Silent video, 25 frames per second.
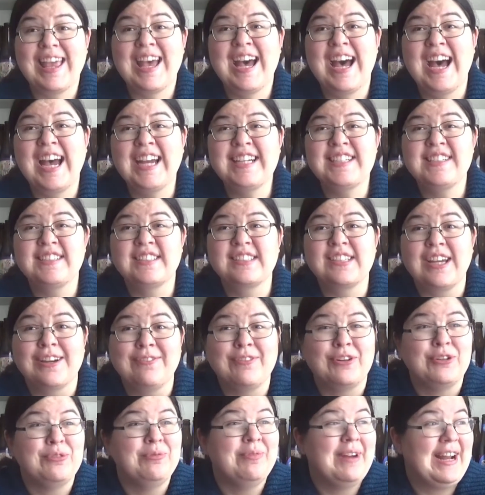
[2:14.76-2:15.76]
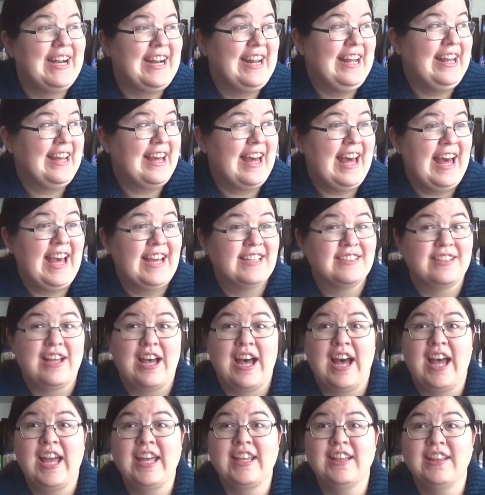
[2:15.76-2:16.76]
I discovered Reddit, guys.
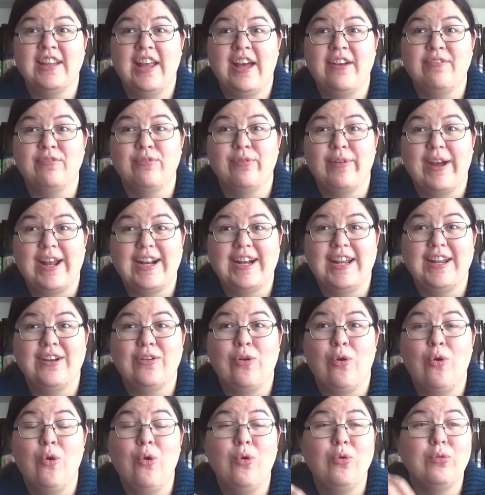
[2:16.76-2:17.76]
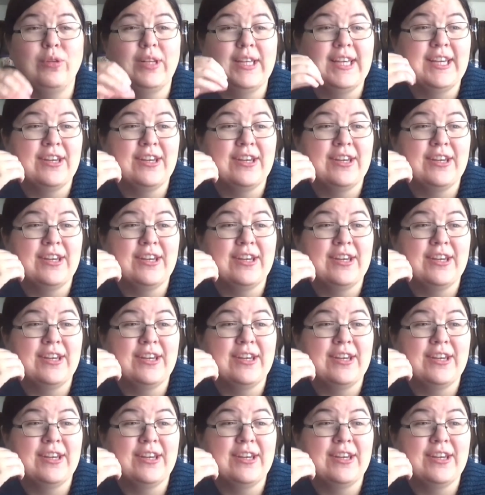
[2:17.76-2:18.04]
I love Reddit, holy